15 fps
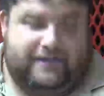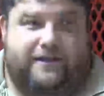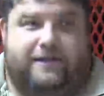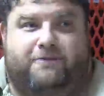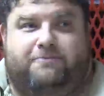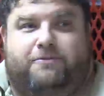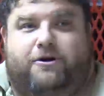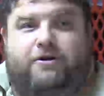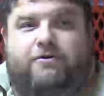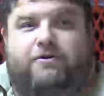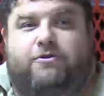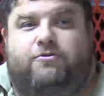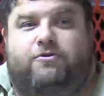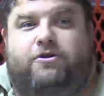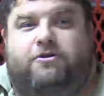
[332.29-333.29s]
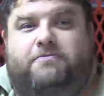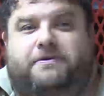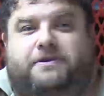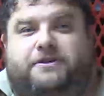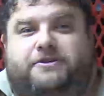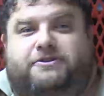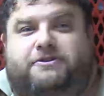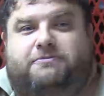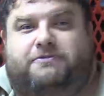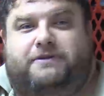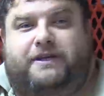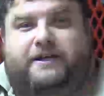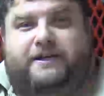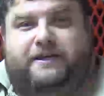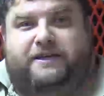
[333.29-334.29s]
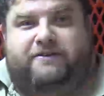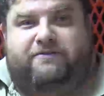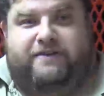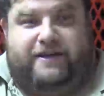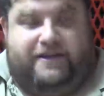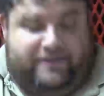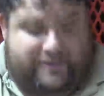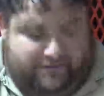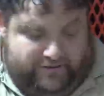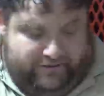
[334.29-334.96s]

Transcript: and Berwick will open district play at Erath.